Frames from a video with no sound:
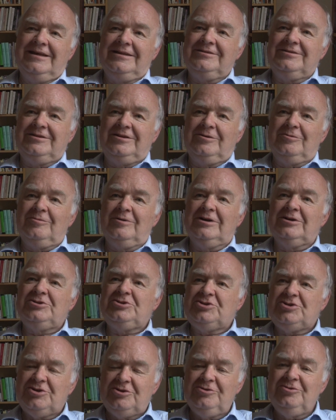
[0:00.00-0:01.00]
that there were
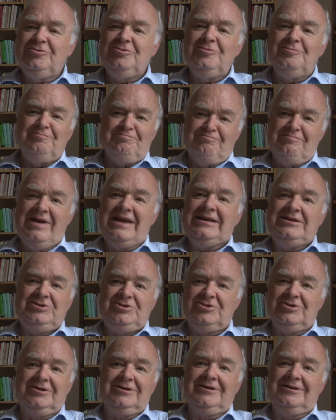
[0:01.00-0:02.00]
two
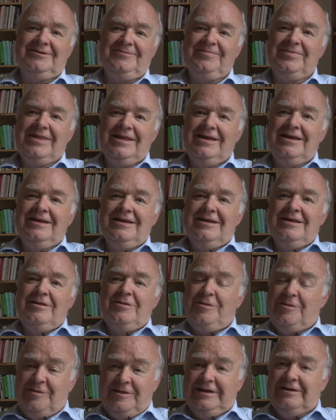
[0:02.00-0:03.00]
major
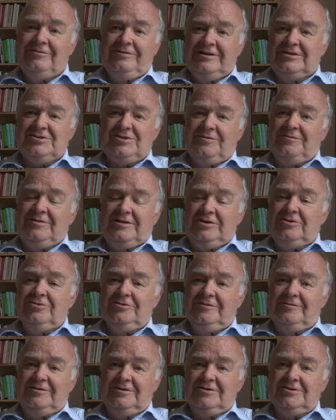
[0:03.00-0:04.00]
theories of the
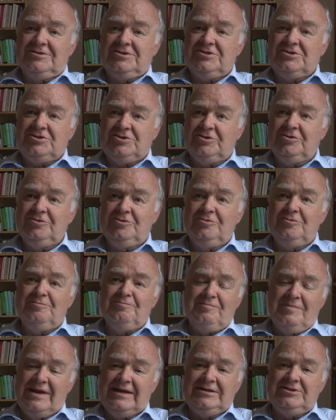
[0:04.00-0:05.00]
universe, two
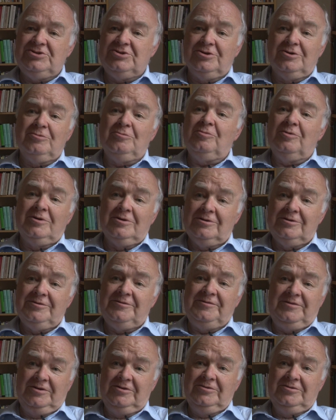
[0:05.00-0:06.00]
major
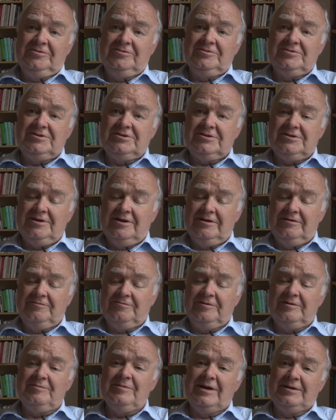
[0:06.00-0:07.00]
worldviews,
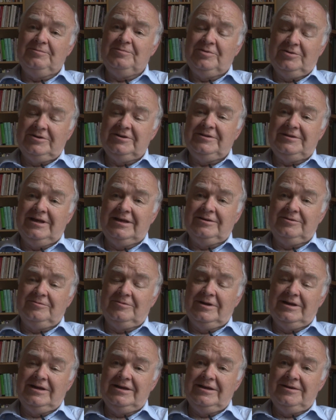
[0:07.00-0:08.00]
if we might put it that
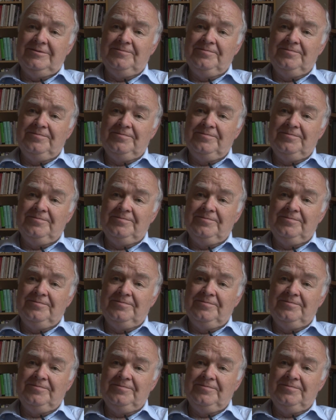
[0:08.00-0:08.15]
way.